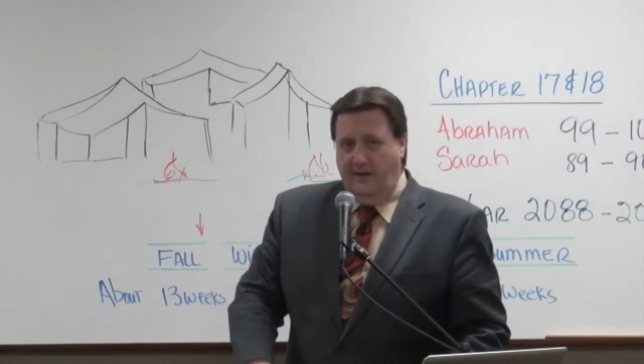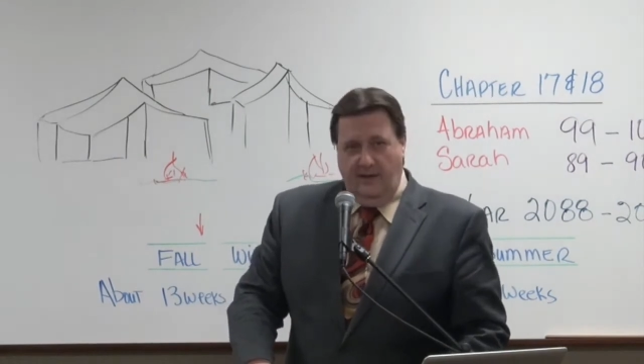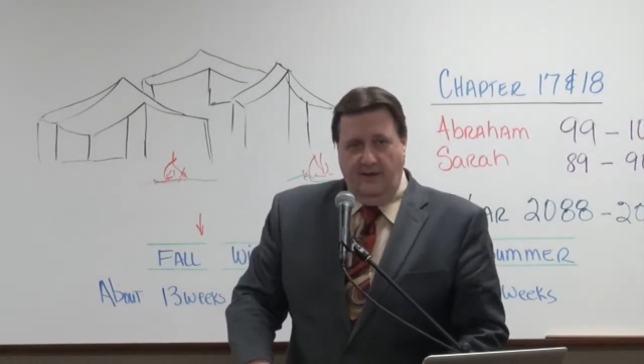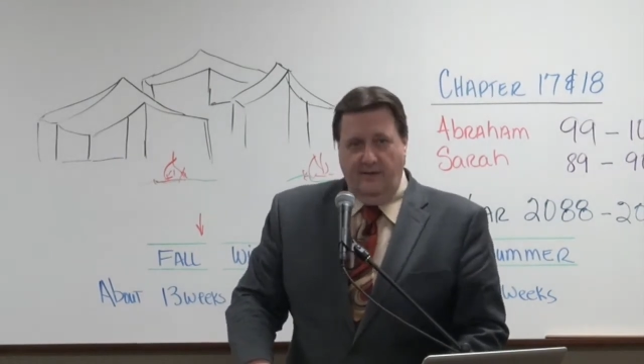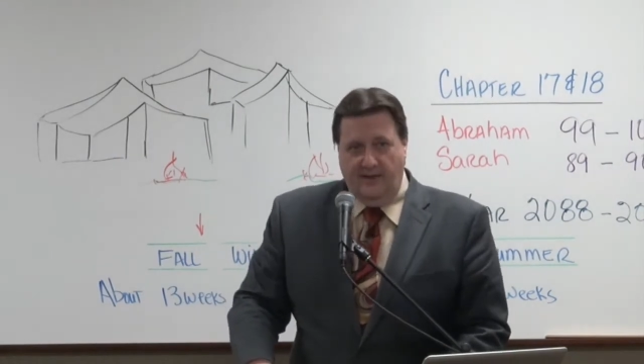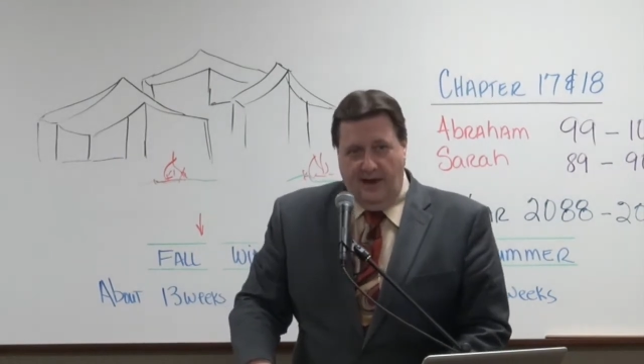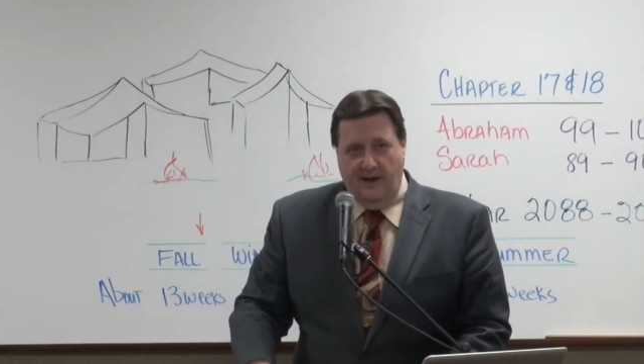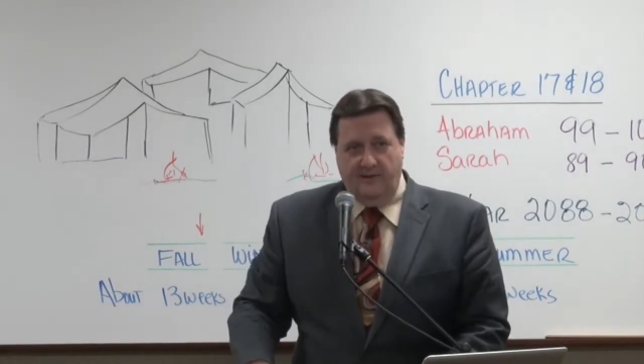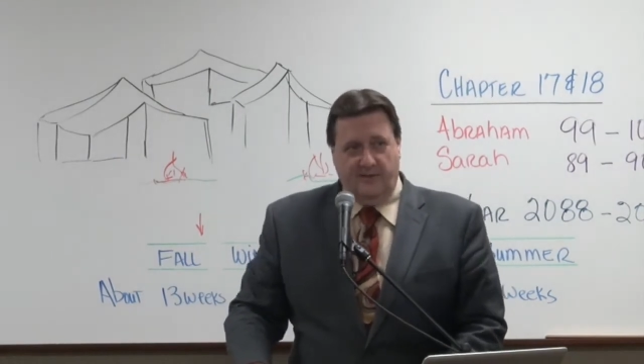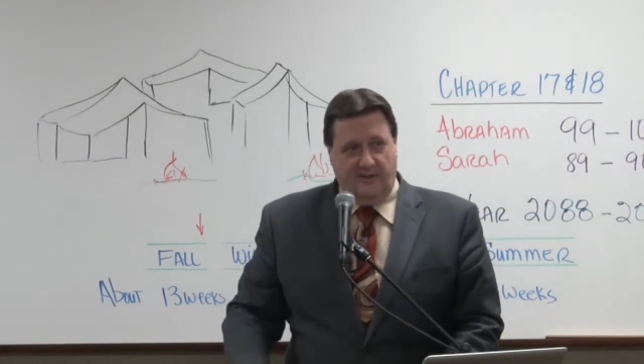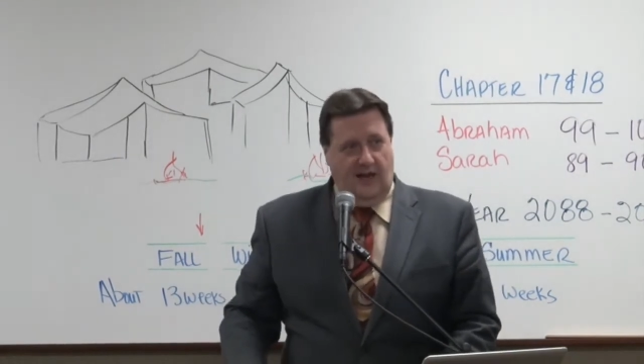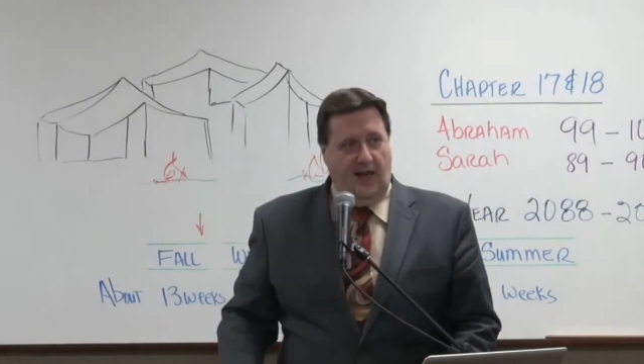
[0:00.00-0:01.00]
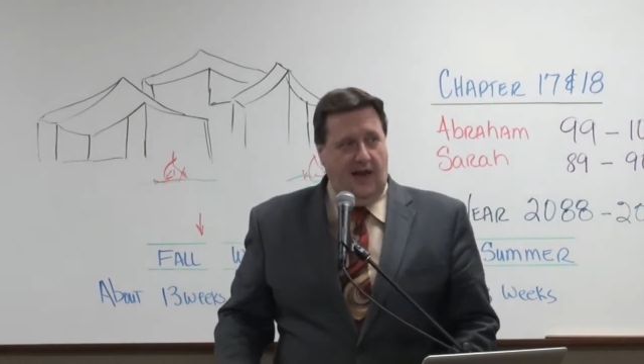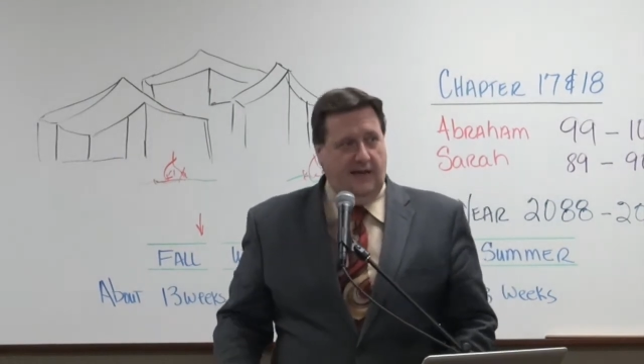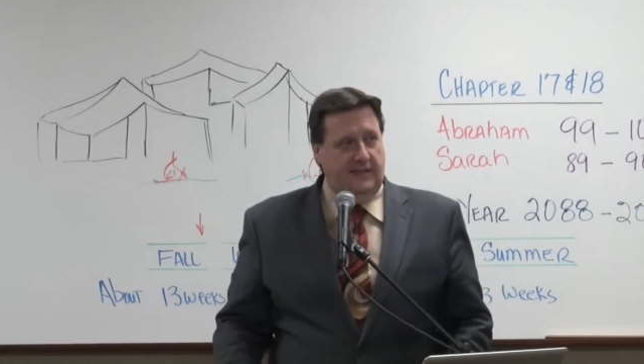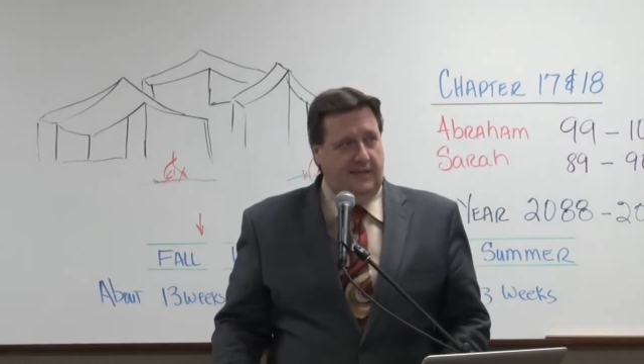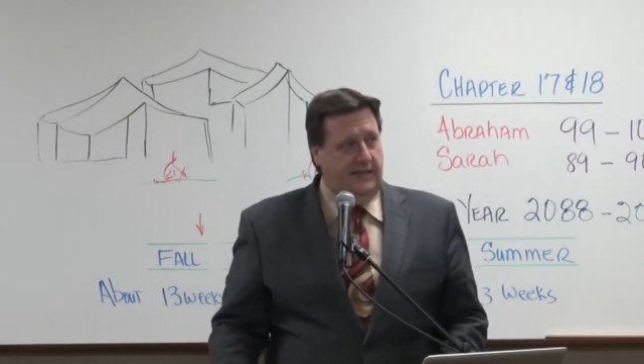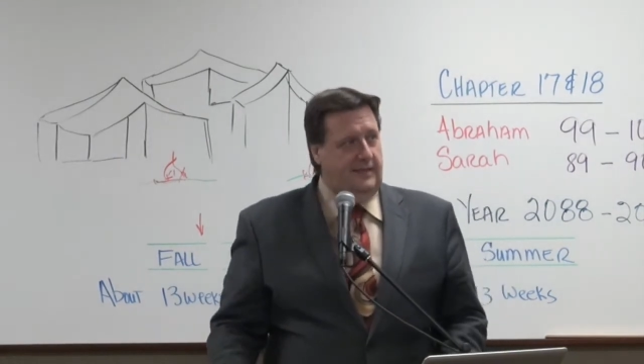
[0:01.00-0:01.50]
live
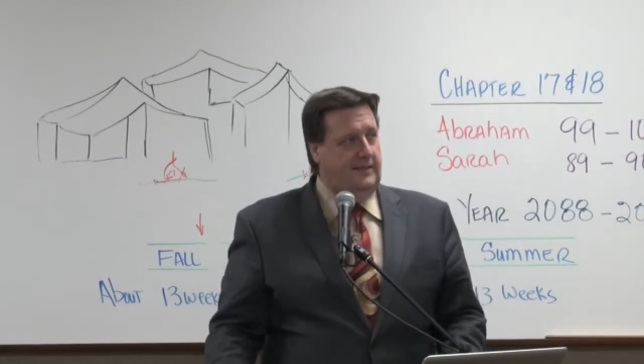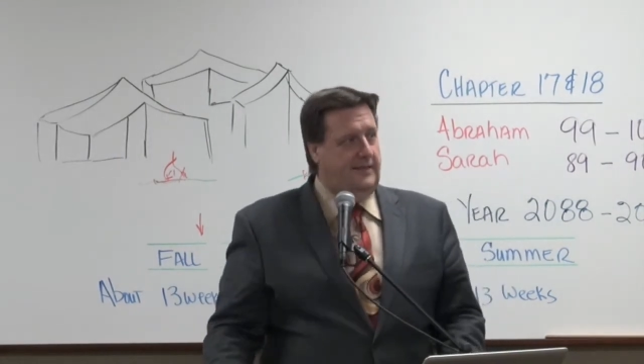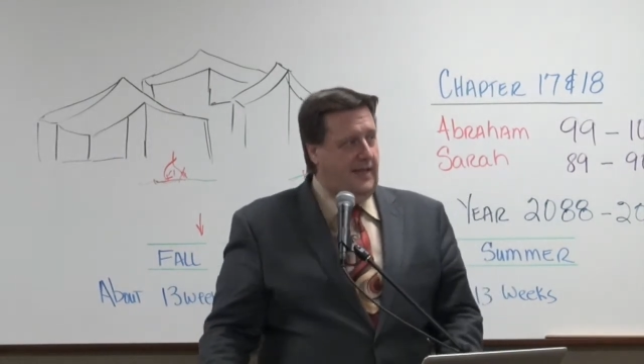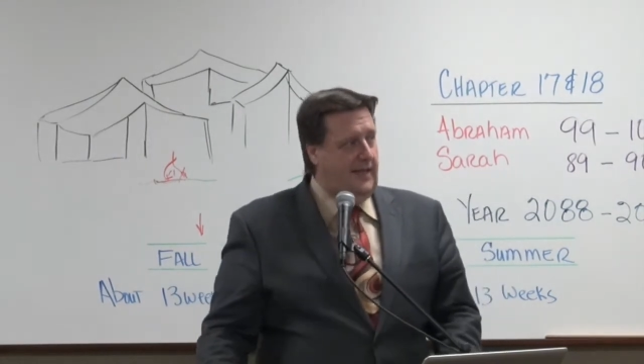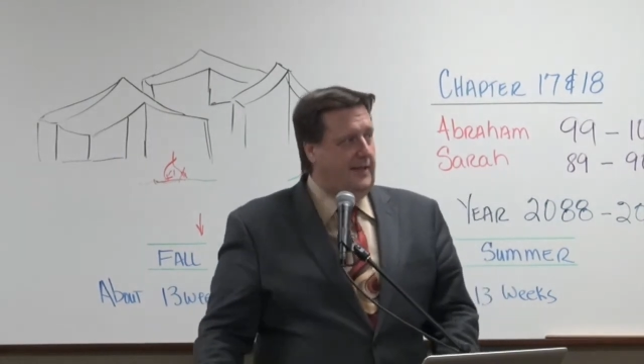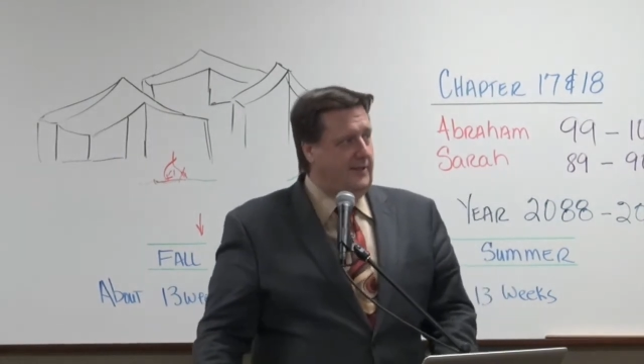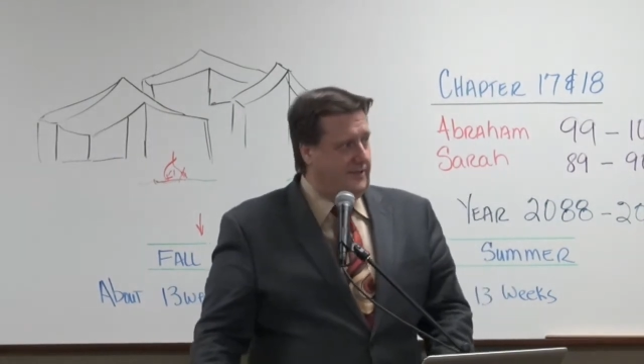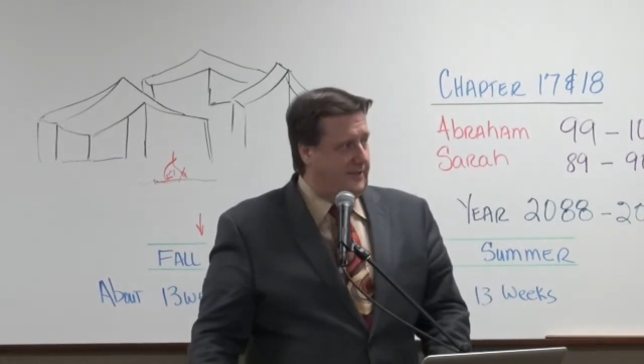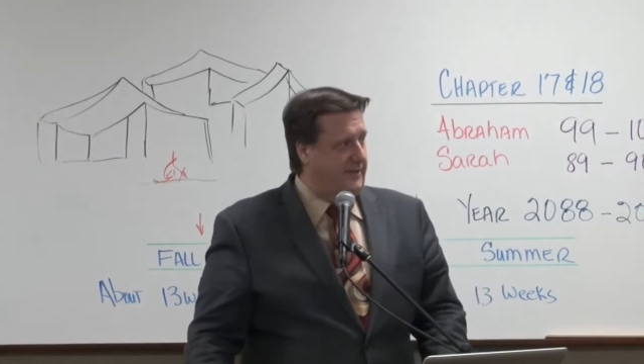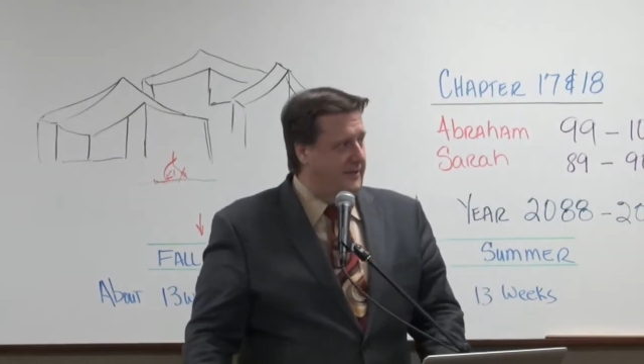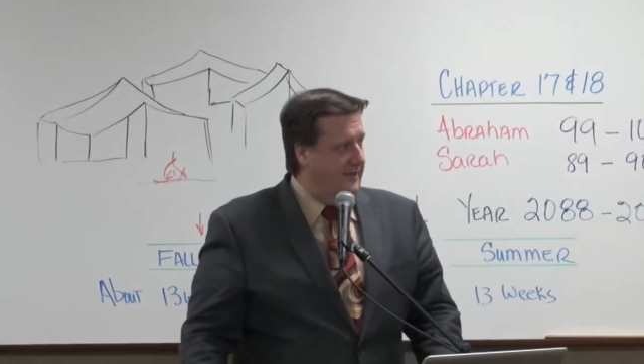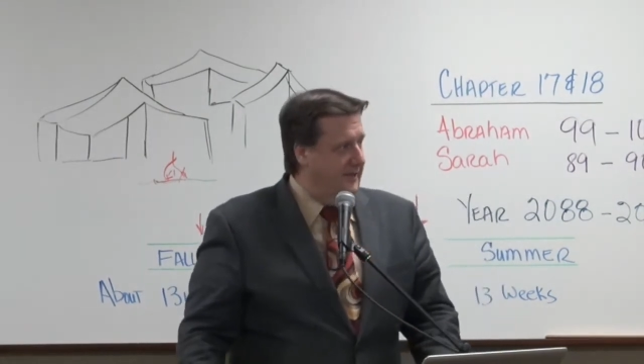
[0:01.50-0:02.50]
outside in tents?